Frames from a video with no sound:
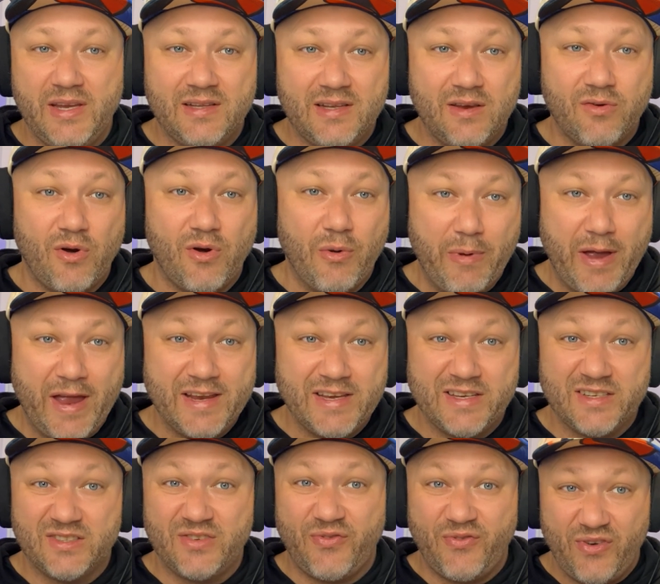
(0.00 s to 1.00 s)
the
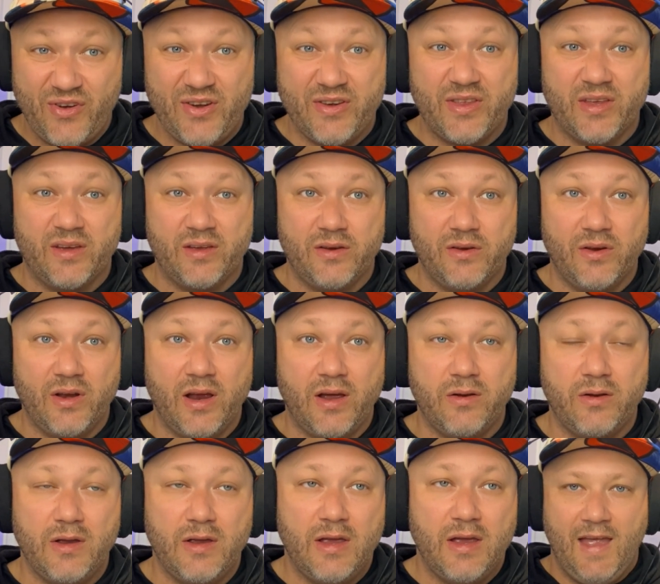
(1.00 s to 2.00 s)
Romanians further, you know.
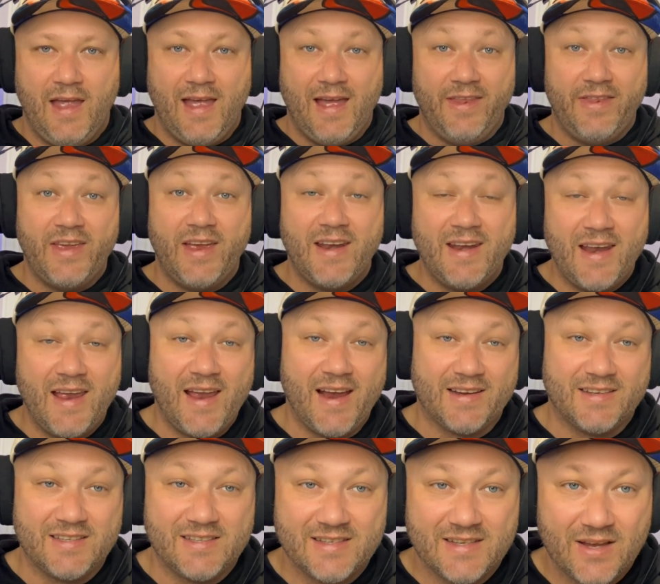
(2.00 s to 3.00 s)
And then
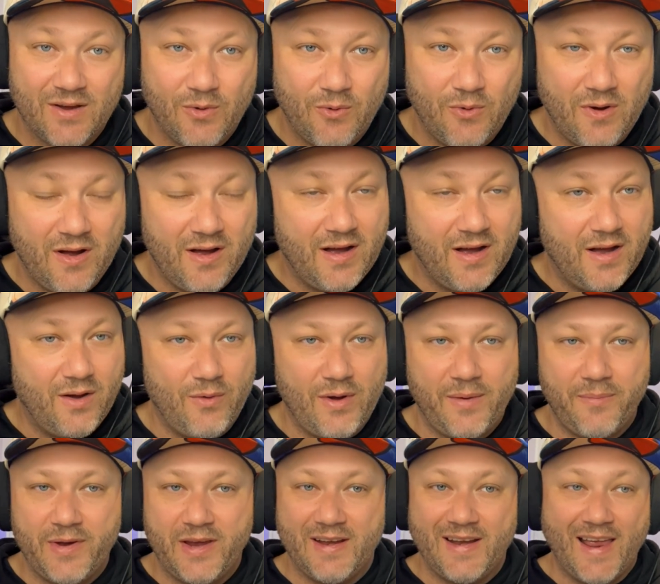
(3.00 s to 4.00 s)
next, wow, I
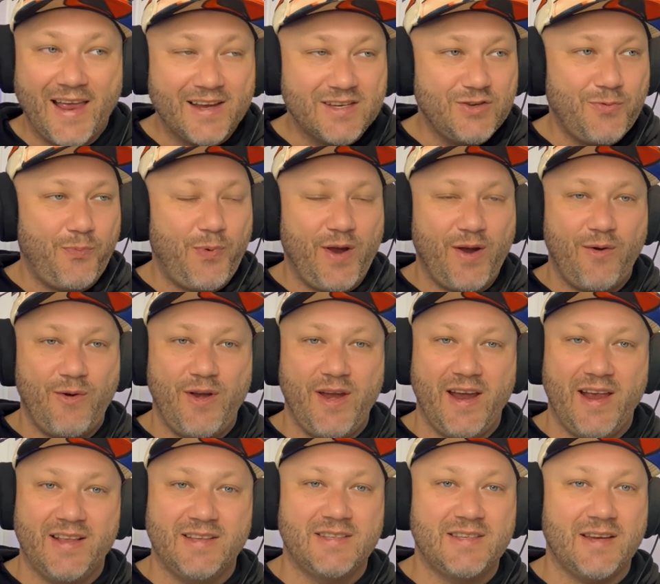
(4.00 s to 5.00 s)
mean,
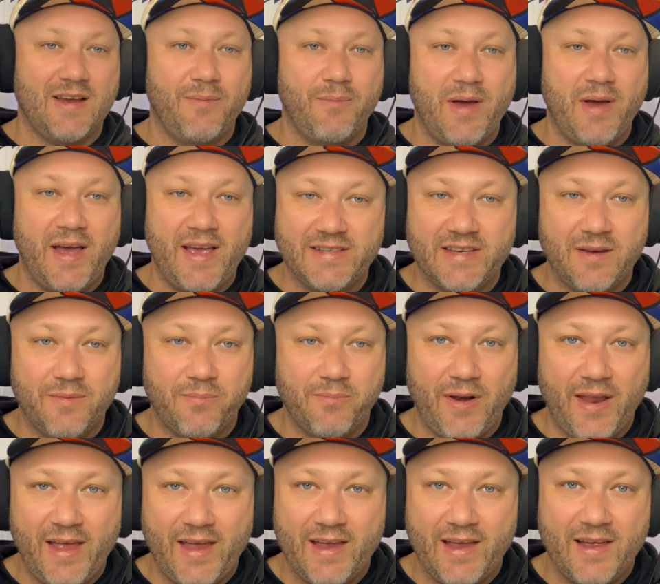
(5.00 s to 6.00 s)
experience, amazing
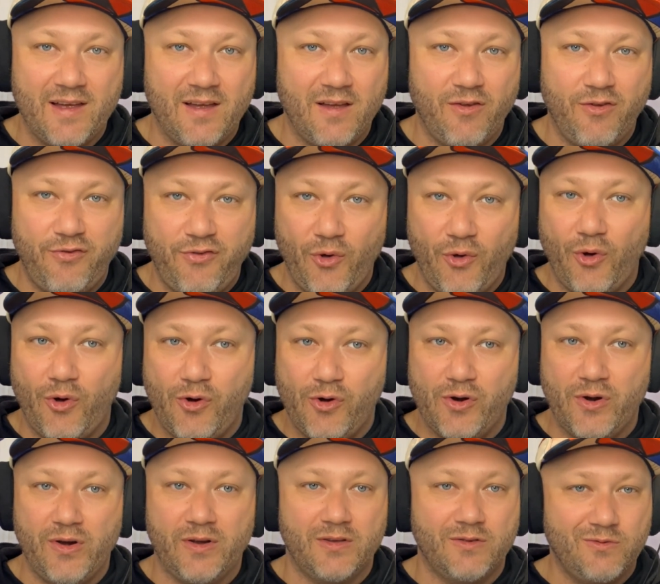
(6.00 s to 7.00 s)
player,
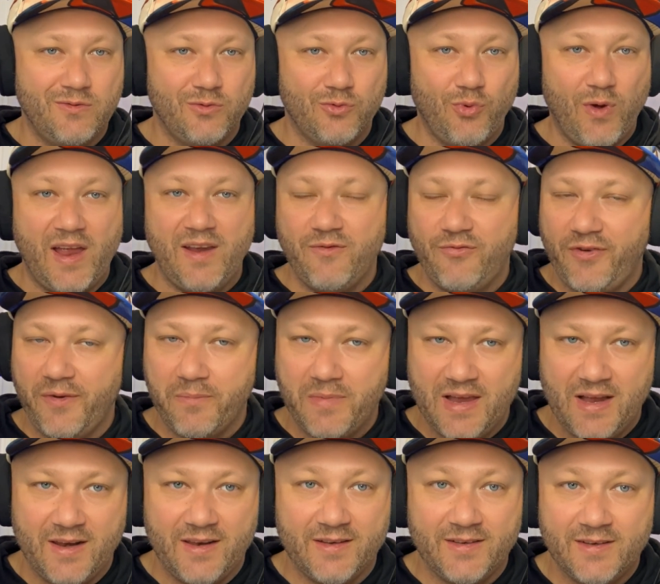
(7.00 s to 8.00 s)
Thor, Dwayne
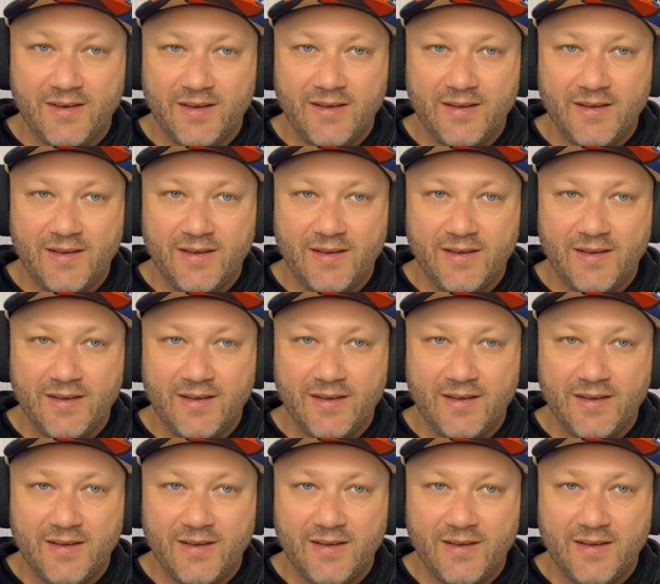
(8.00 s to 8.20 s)
Vermeulen.